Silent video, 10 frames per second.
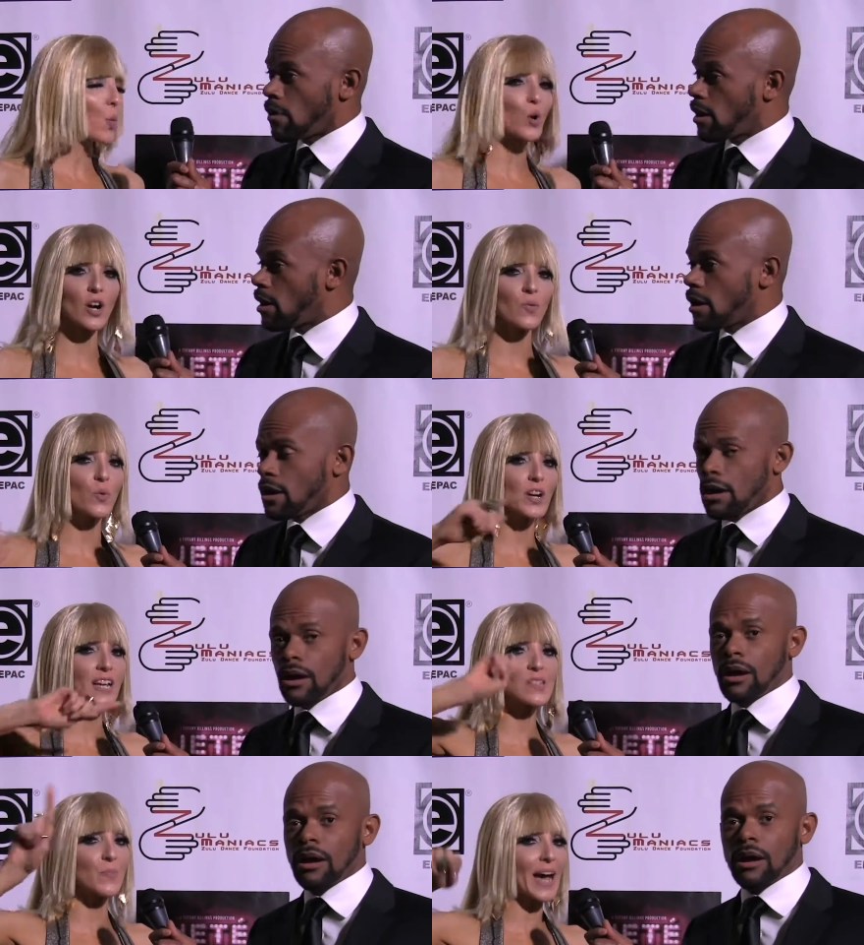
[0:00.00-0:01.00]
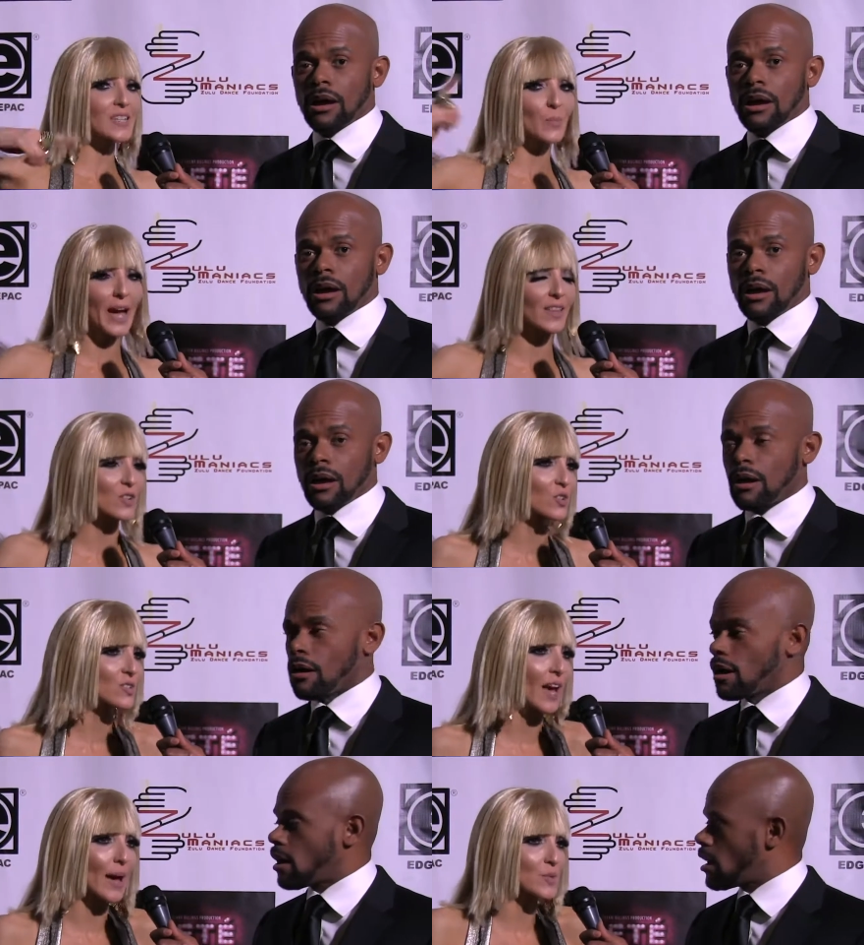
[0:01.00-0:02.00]
Speaker 1: we're, we're, it's back to back. There's
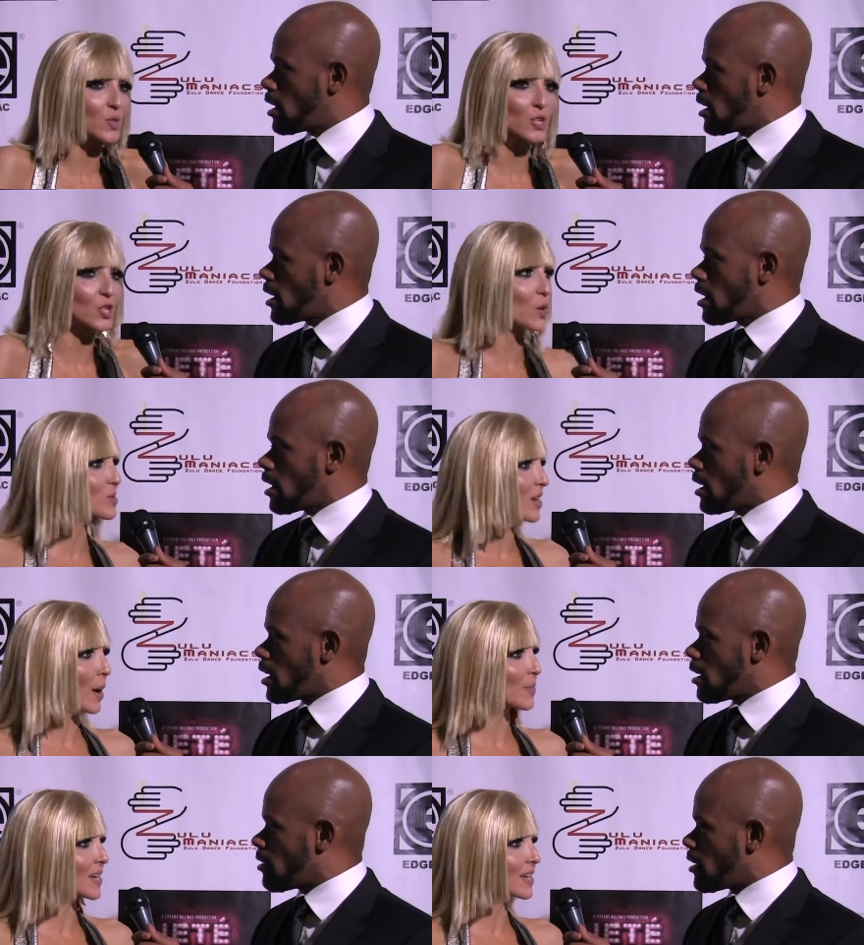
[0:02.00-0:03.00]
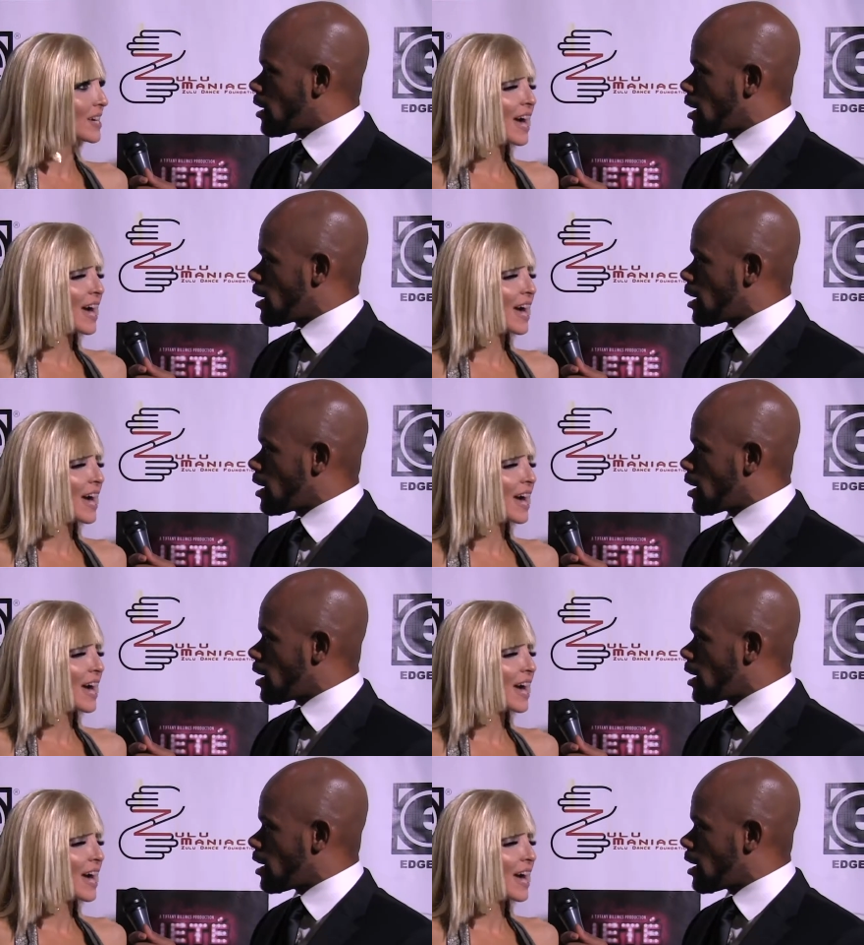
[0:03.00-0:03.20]
absolutely no stopping.